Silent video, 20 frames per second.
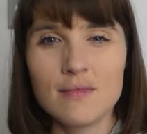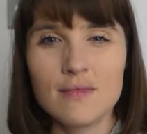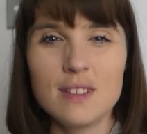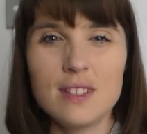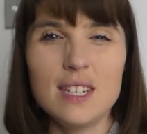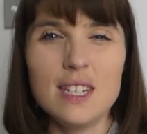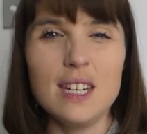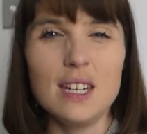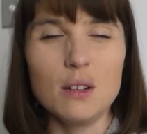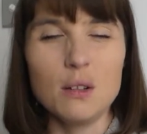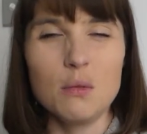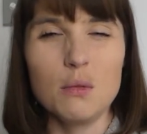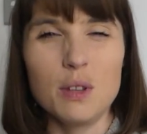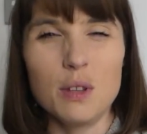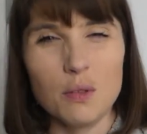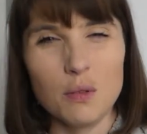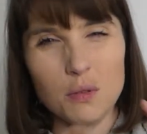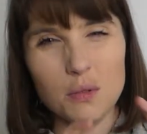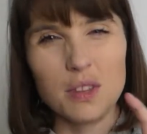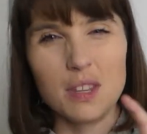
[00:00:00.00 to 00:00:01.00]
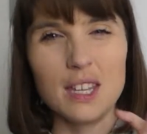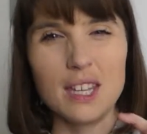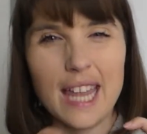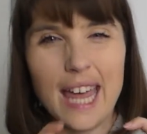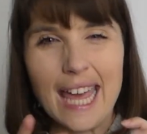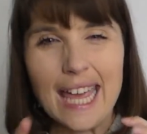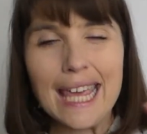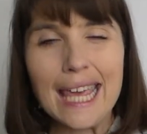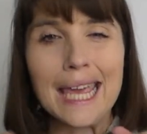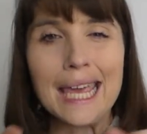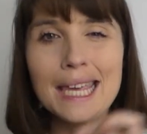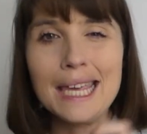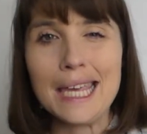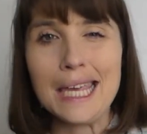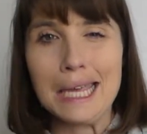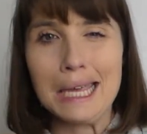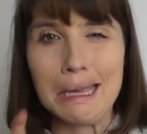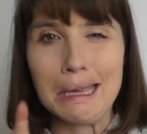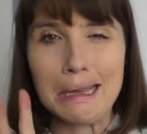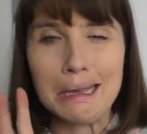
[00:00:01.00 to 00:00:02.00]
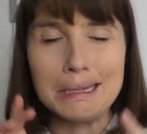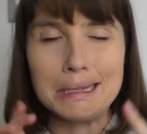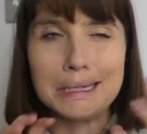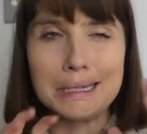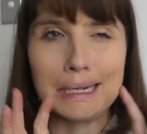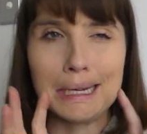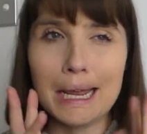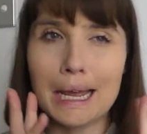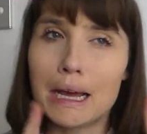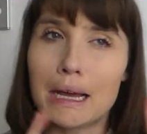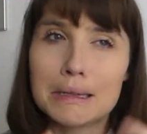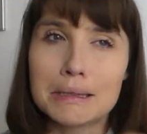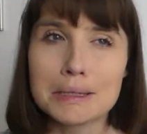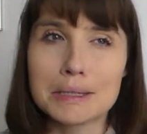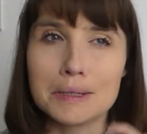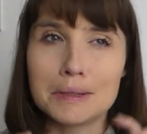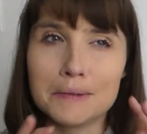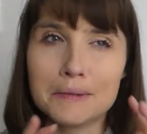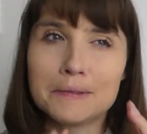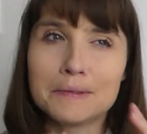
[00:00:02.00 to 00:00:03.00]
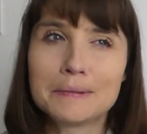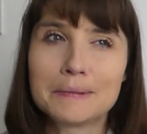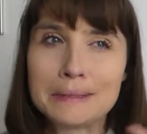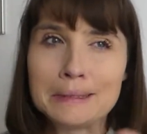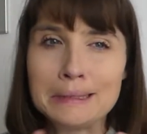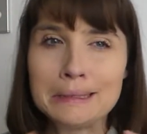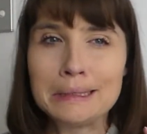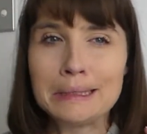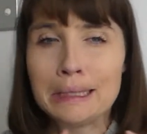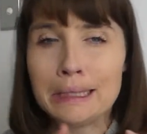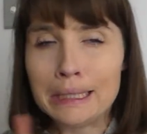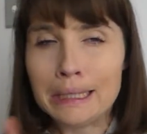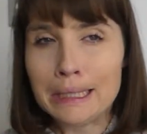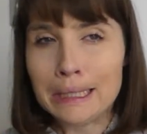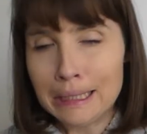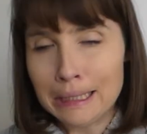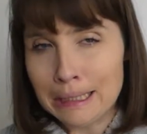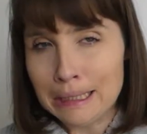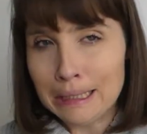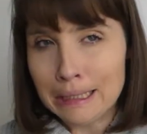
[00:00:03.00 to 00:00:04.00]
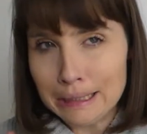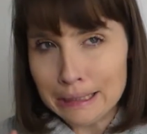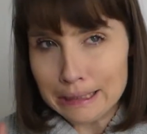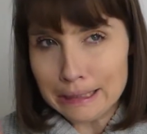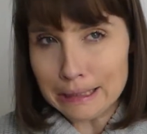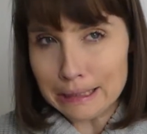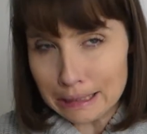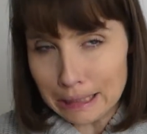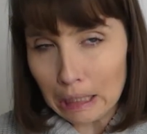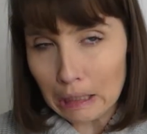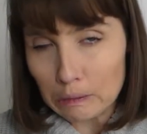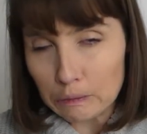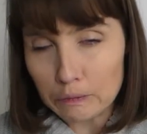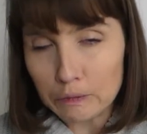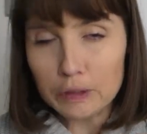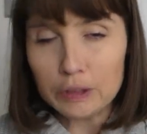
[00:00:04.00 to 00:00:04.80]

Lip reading: deal with all the like icky ins and outs of stuff.